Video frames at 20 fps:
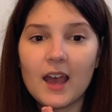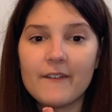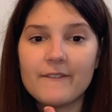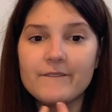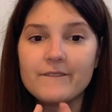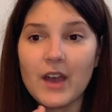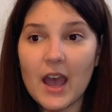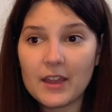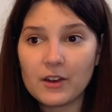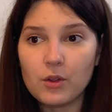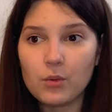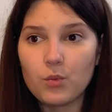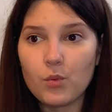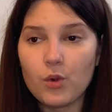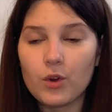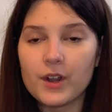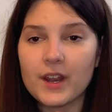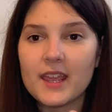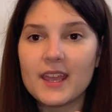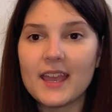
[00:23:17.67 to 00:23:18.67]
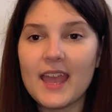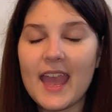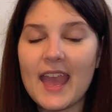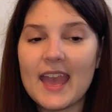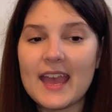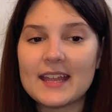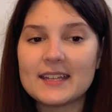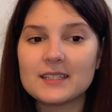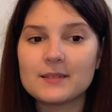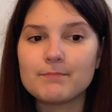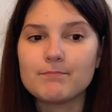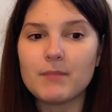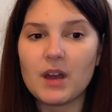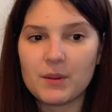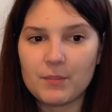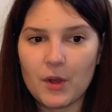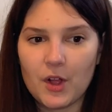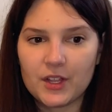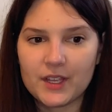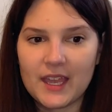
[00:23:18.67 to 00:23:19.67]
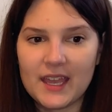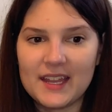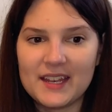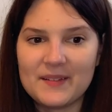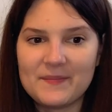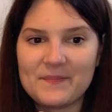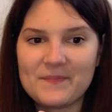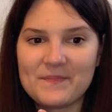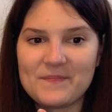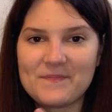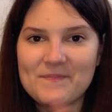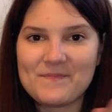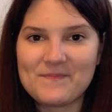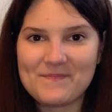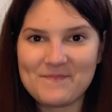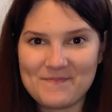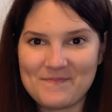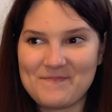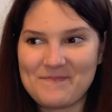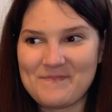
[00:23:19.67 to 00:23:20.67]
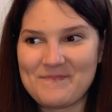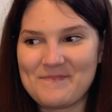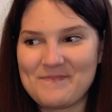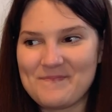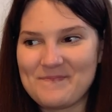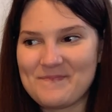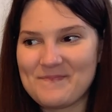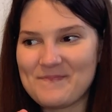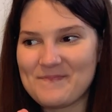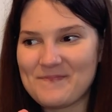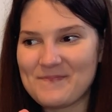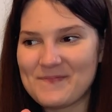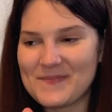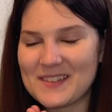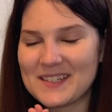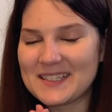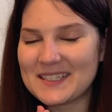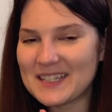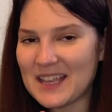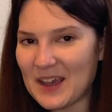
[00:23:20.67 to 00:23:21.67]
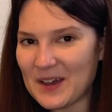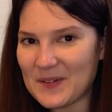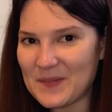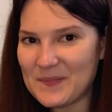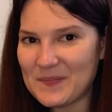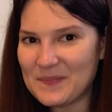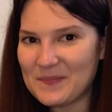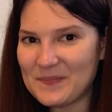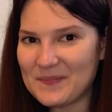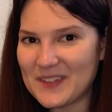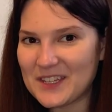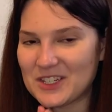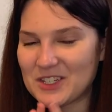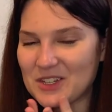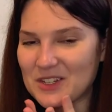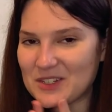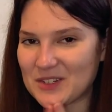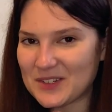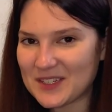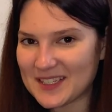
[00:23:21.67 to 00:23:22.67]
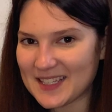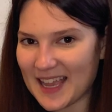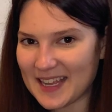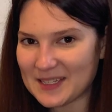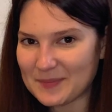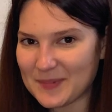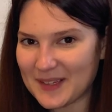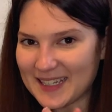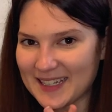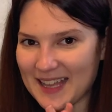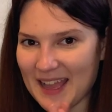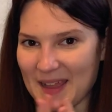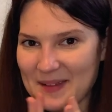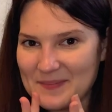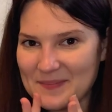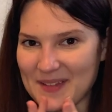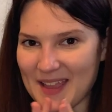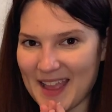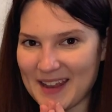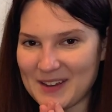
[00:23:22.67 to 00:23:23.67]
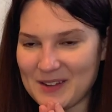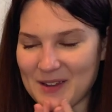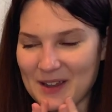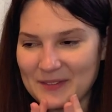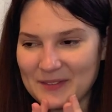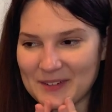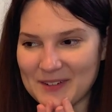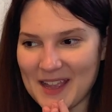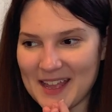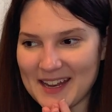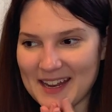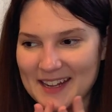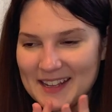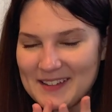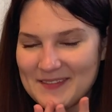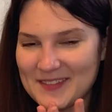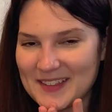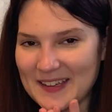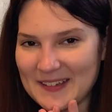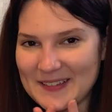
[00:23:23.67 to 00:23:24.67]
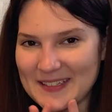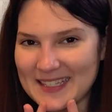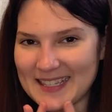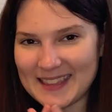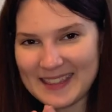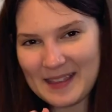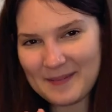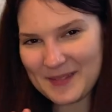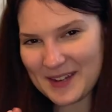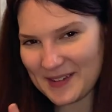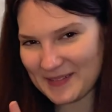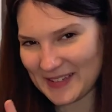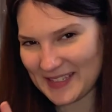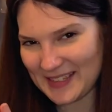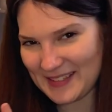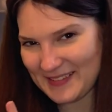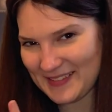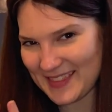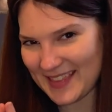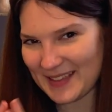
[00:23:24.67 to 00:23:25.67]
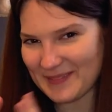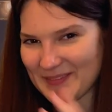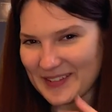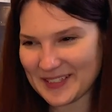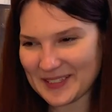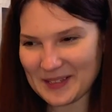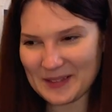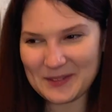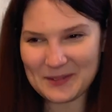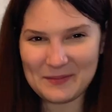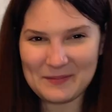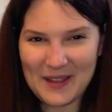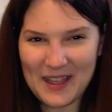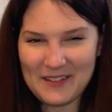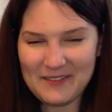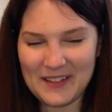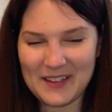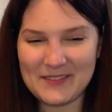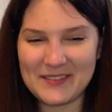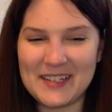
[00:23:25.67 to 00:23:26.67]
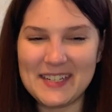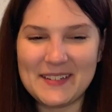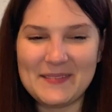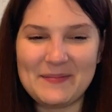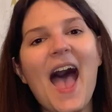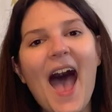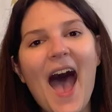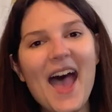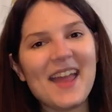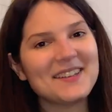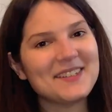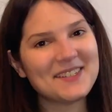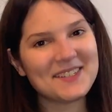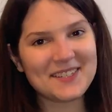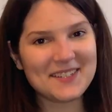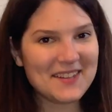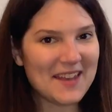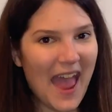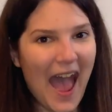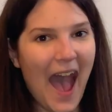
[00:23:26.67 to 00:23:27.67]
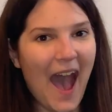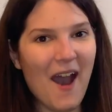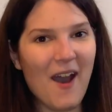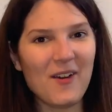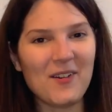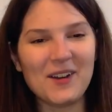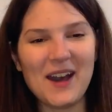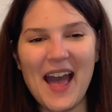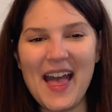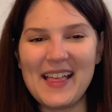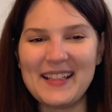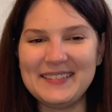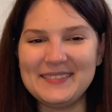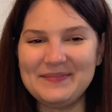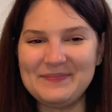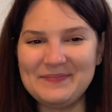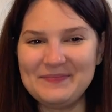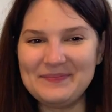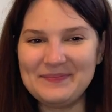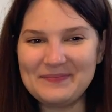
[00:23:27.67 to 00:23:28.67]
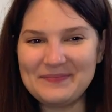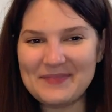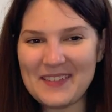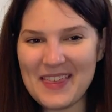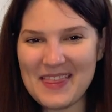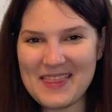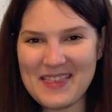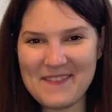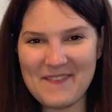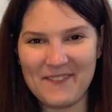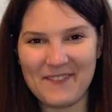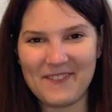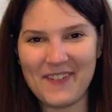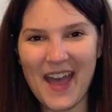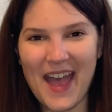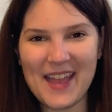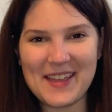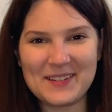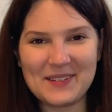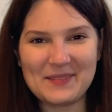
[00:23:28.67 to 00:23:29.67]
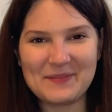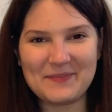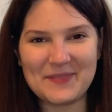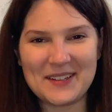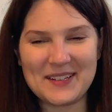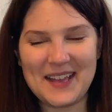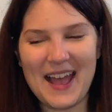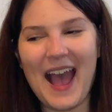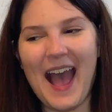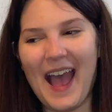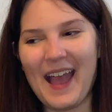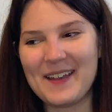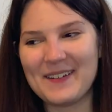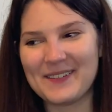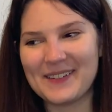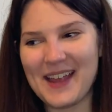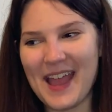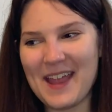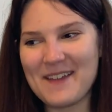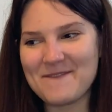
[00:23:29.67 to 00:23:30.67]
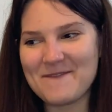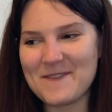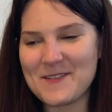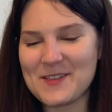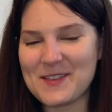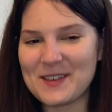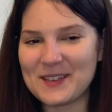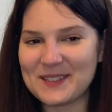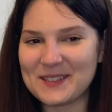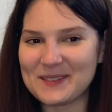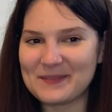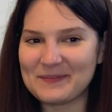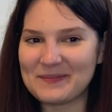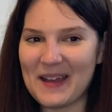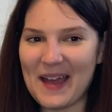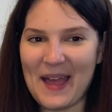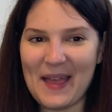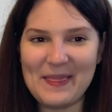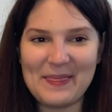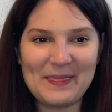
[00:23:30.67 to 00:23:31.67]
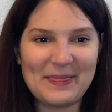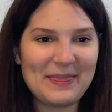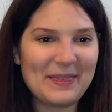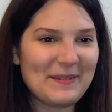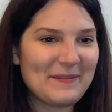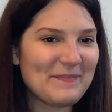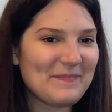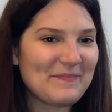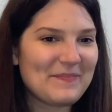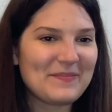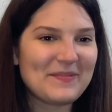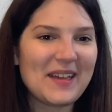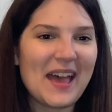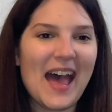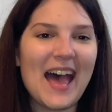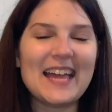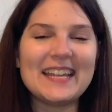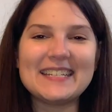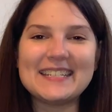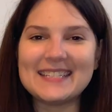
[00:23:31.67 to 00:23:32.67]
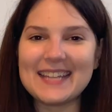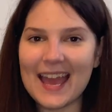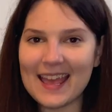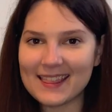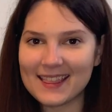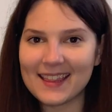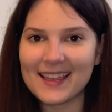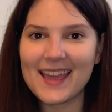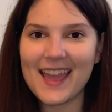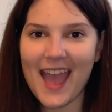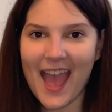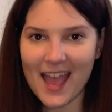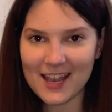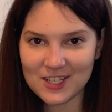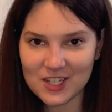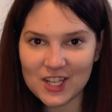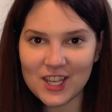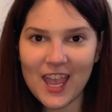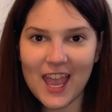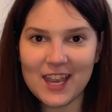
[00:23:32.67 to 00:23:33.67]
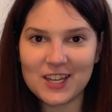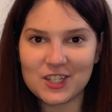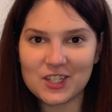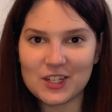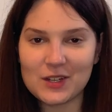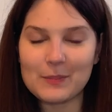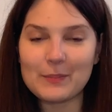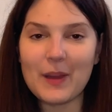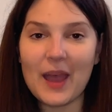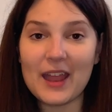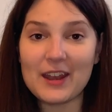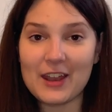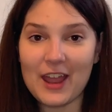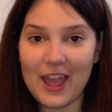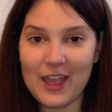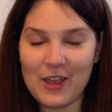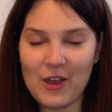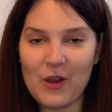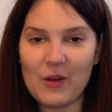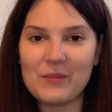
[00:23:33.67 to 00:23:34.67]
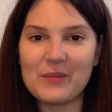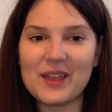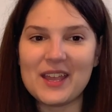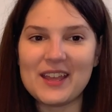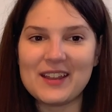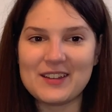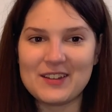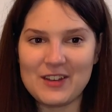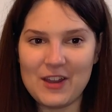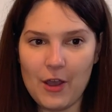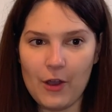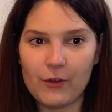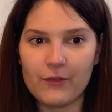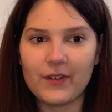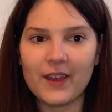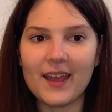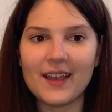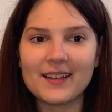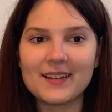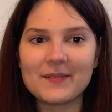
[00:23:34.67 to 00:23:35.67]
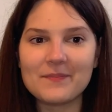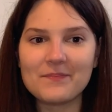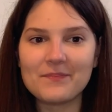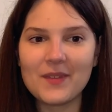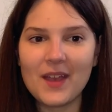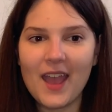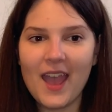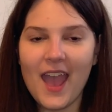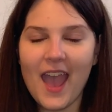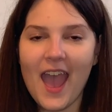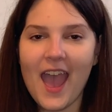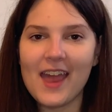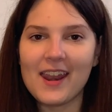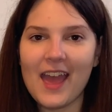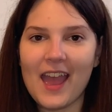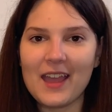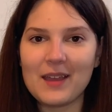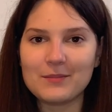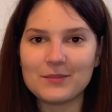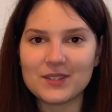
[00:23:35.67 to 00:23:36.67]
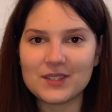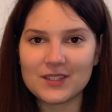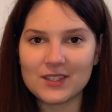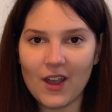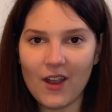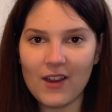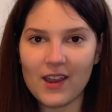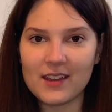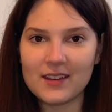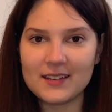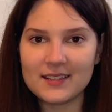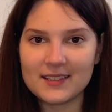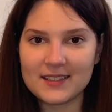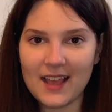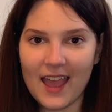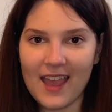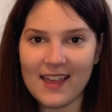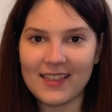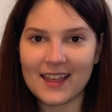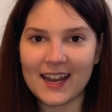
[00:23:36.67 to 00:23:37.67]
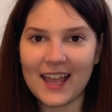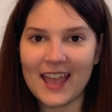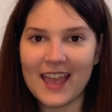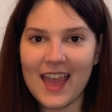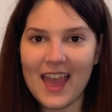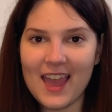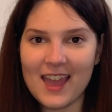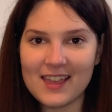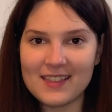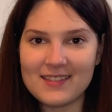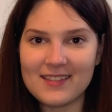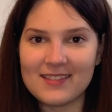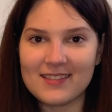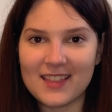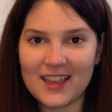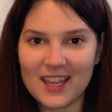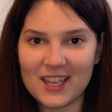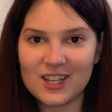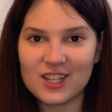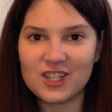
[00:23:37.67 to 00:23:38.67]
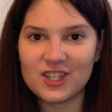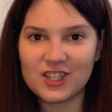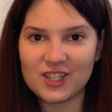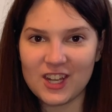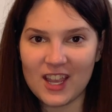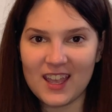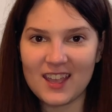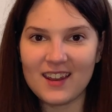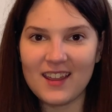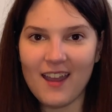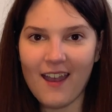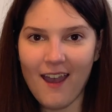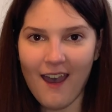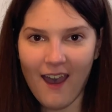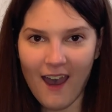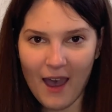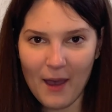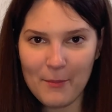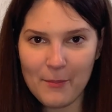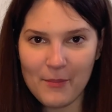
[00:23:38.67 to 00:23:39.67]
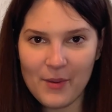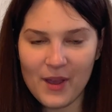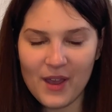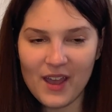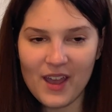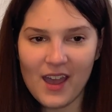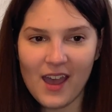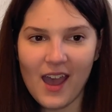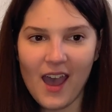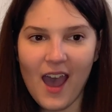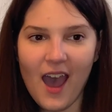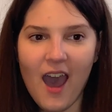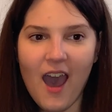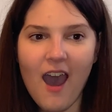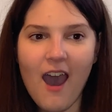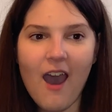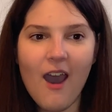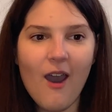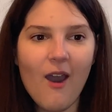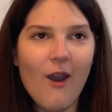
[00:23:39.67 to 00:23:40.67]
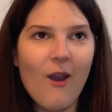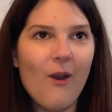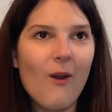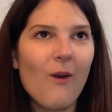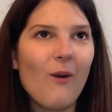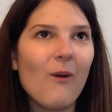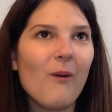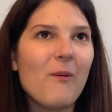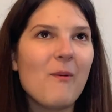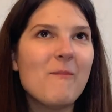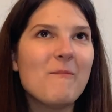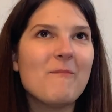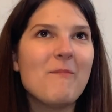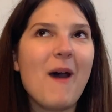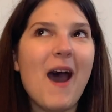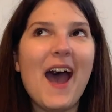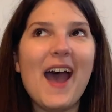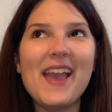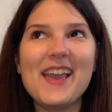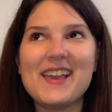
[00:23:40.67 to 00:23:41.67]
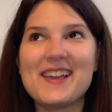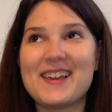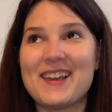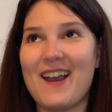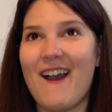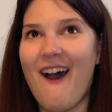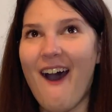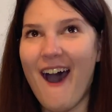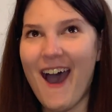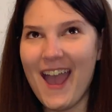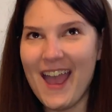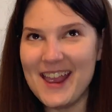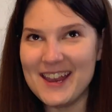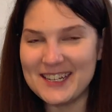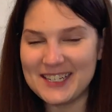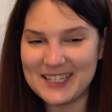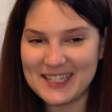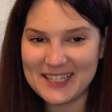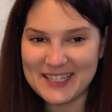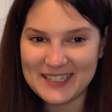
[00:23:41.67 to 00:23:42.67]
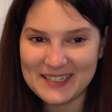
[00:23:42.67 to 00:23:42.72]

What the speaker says: Final Warning, and Mudball Kid. So, should you decide to pick it up and you haven't read any of those, let me know what you think because those were my favorite. And now, the final book I read for this month, A Deadly Education by Naomi Novik. And I am sorry to say that I ate this shit up. Oh my gosh.